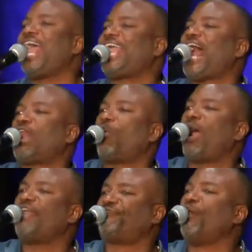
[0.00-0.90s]
ain't got to
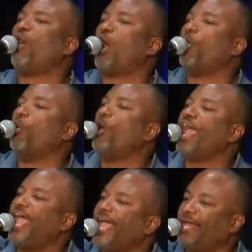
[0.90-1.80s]
wait for a
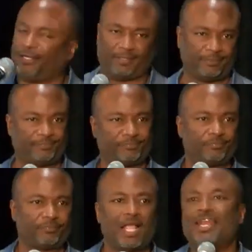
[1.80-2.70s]
win.
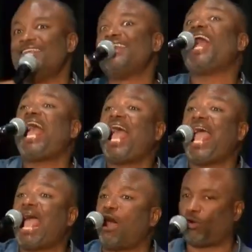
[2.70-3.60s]

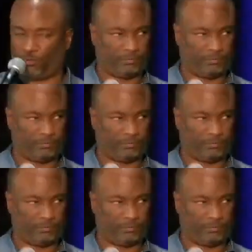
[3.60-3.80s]
Now,